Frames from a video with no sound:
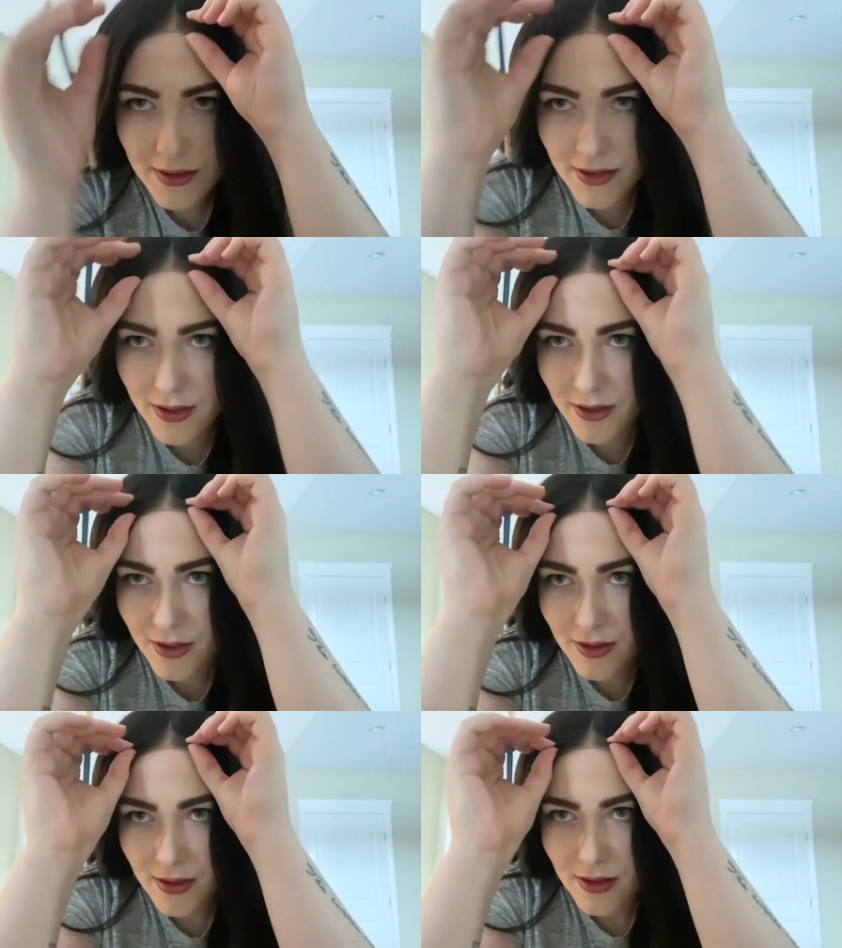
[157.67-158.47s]
there
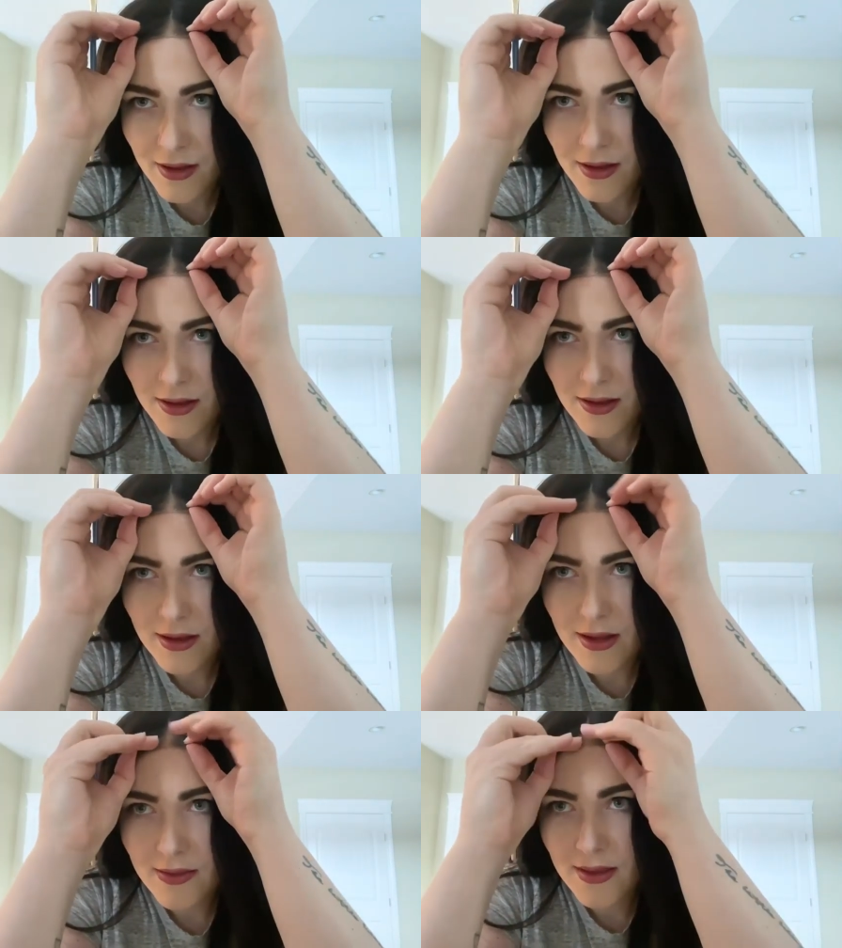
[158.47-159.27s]

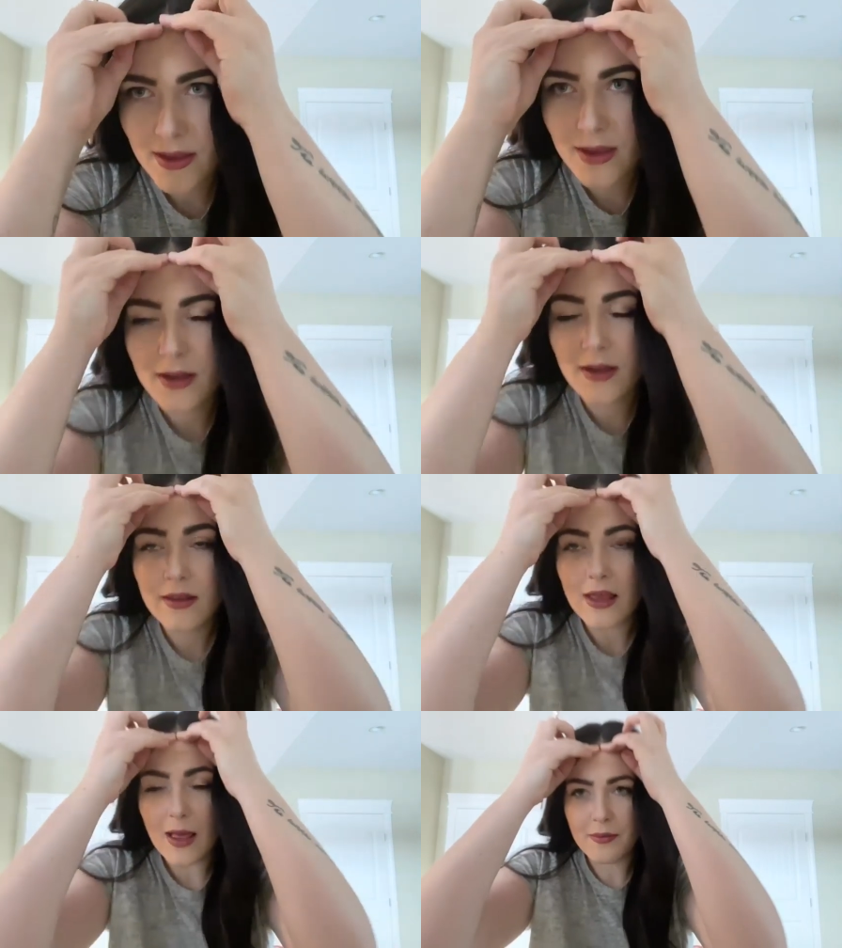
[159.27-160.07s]
and then
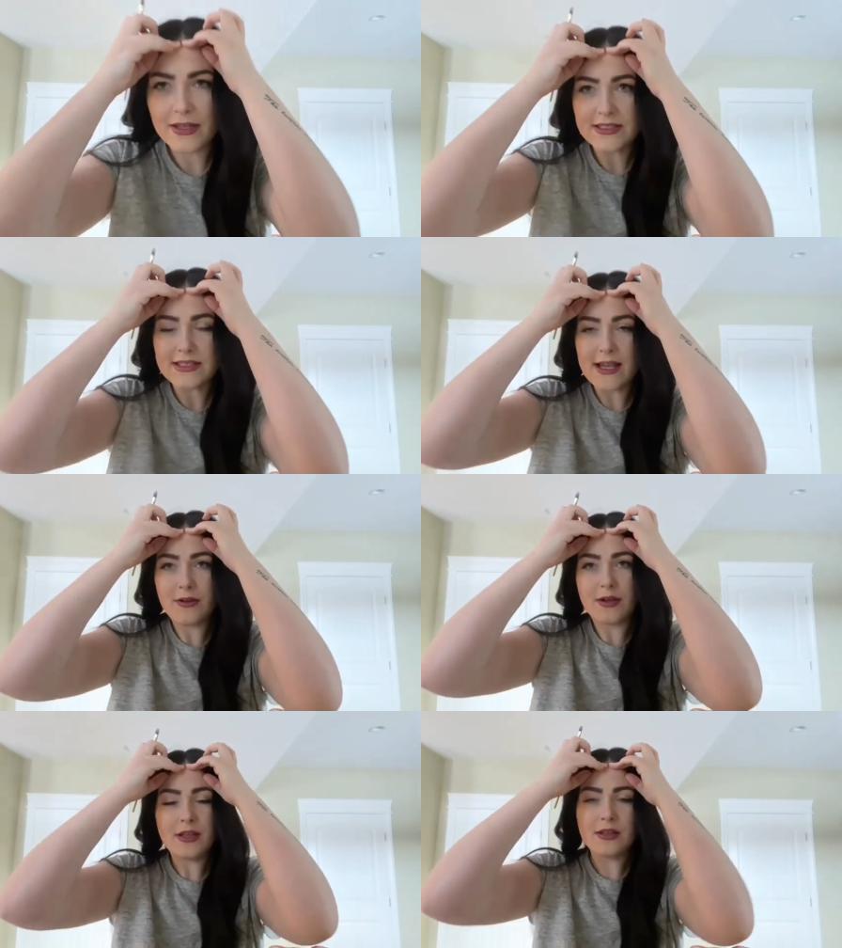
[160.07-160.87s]
I'll press it
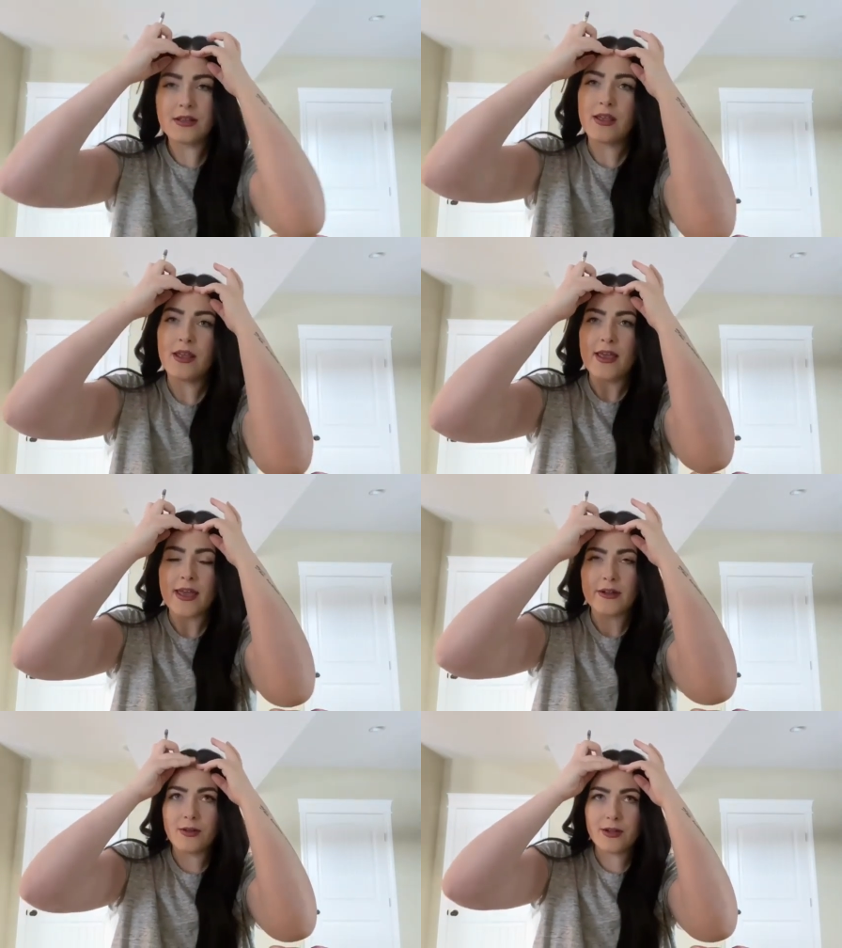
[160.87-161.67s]
down
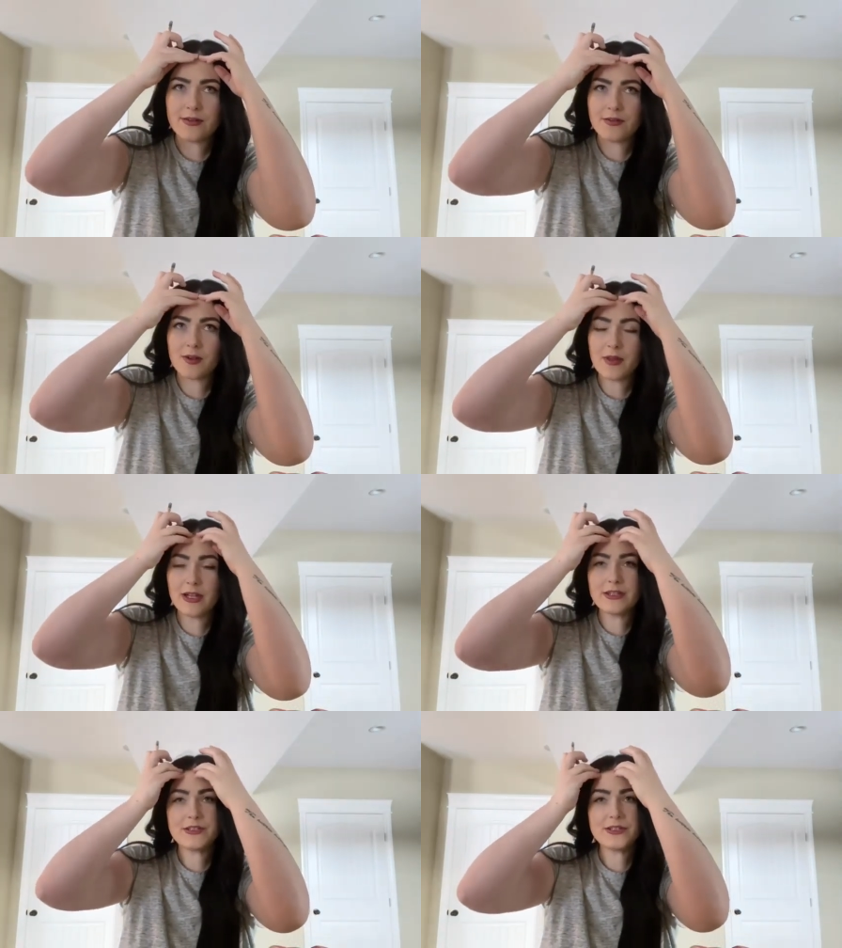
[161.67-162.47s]
and I'll hold it for a
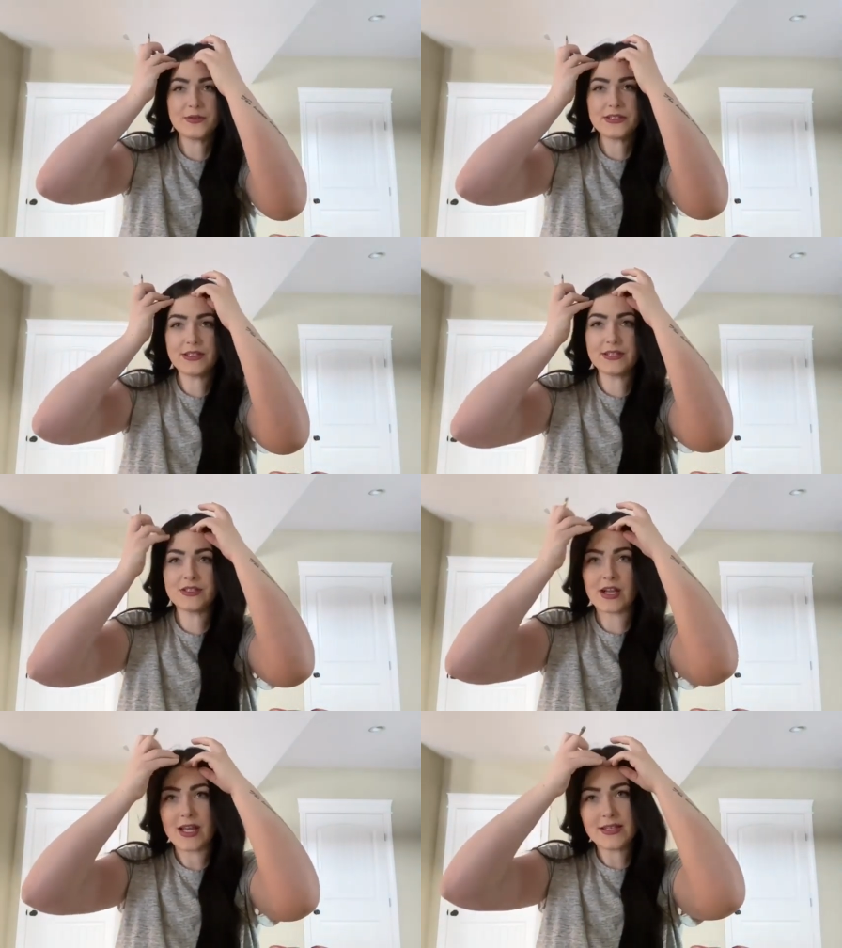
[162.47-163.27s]
minute or two until it
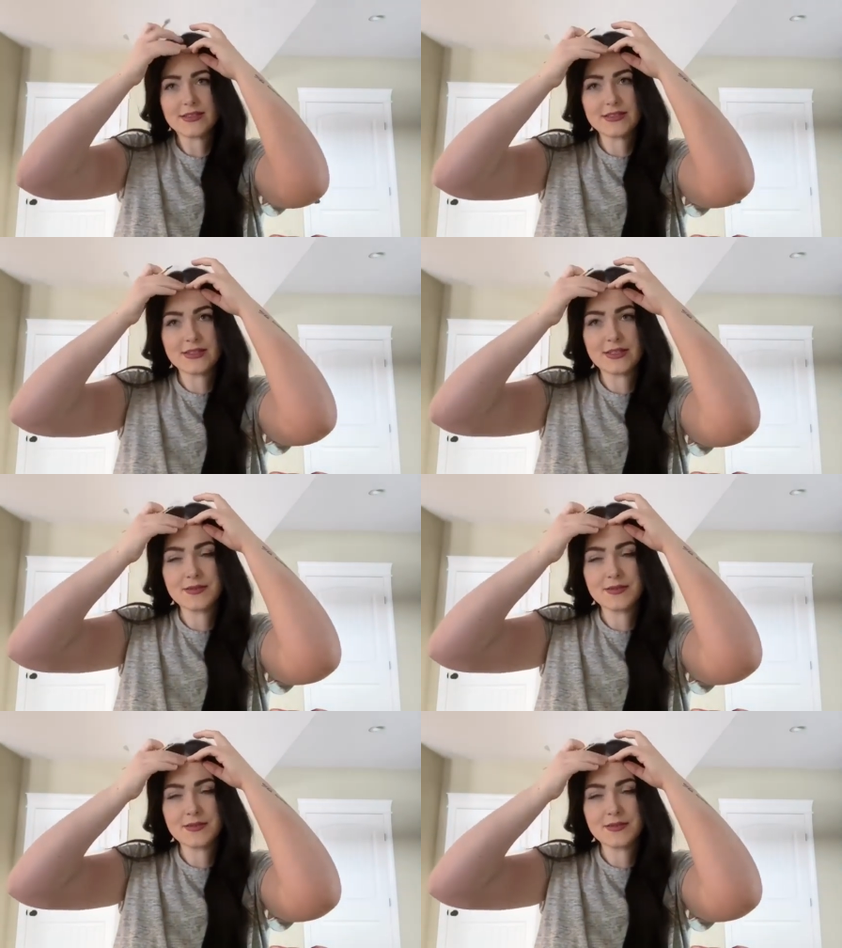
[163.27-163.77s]
dries.